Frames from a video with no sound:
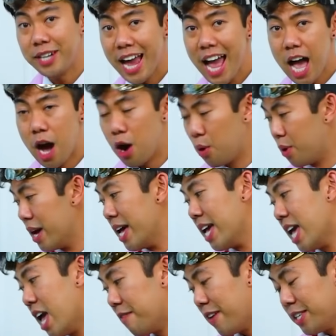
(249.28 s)
now,
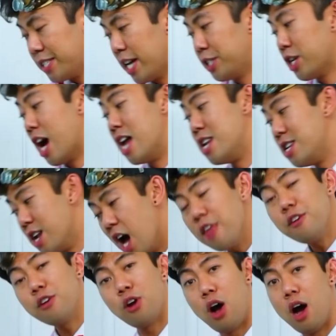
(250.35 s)
if I touch
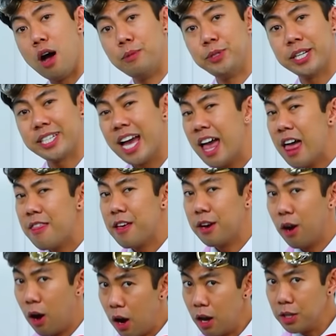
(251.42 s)
another object that
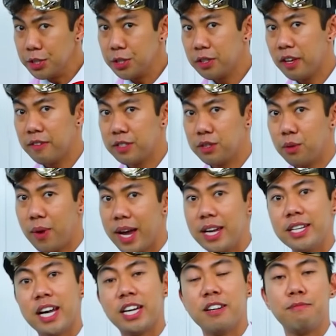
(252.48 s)
also gives away
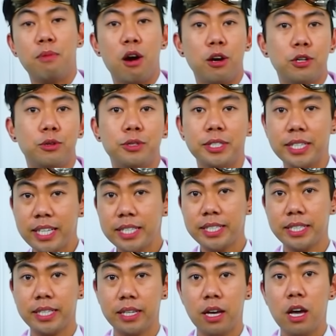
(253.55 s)
negative particles
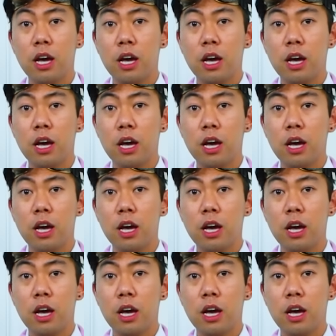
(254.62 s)
easily,